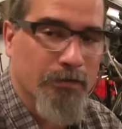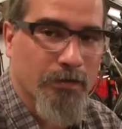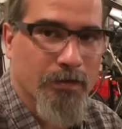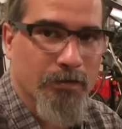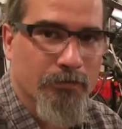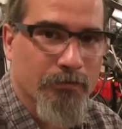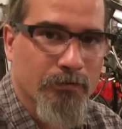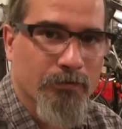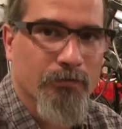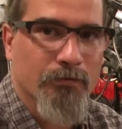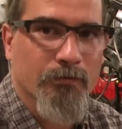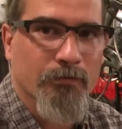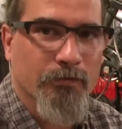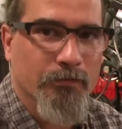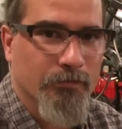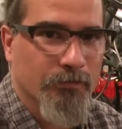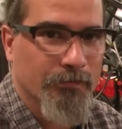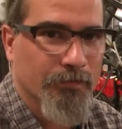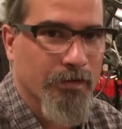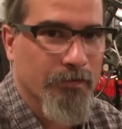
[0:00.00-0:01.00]
I do.
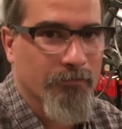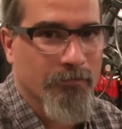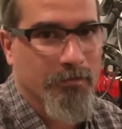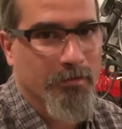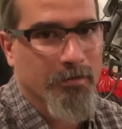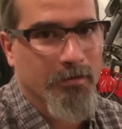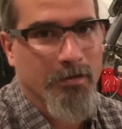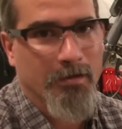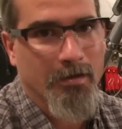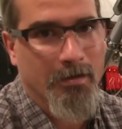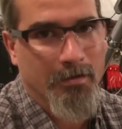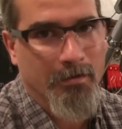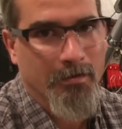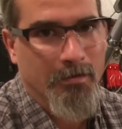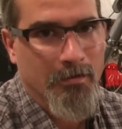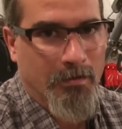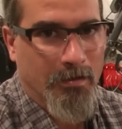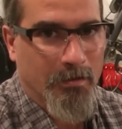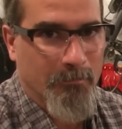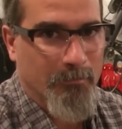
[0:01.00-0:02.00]
It's definitely not
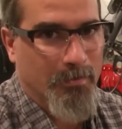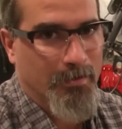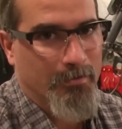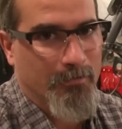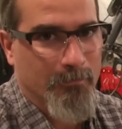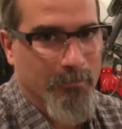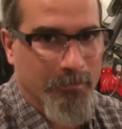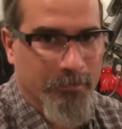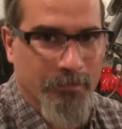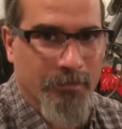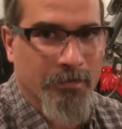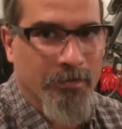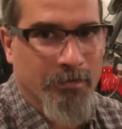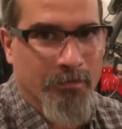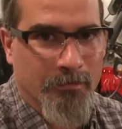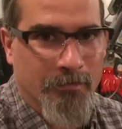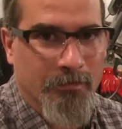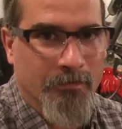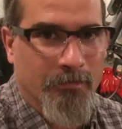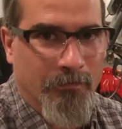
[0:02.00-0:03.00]
a better
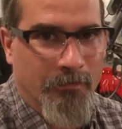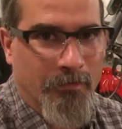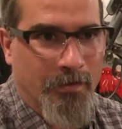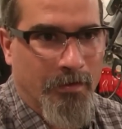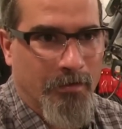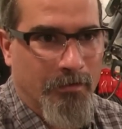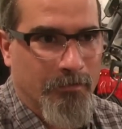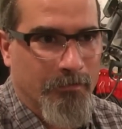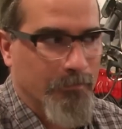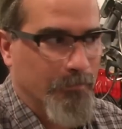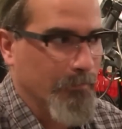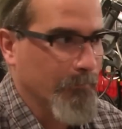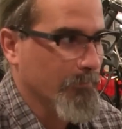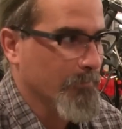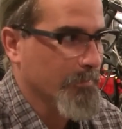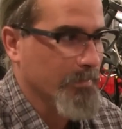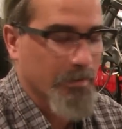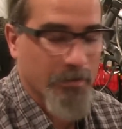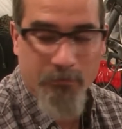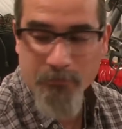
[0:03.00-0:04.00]
machine than some
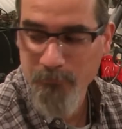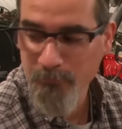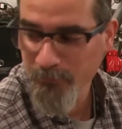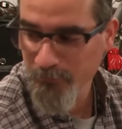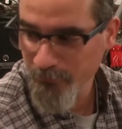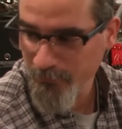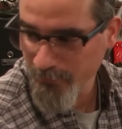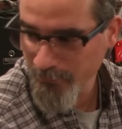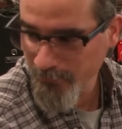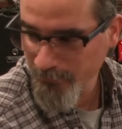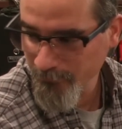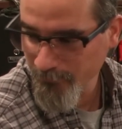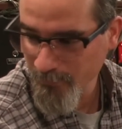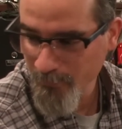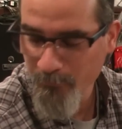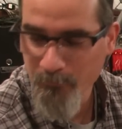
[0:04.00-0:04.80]
of my other machines,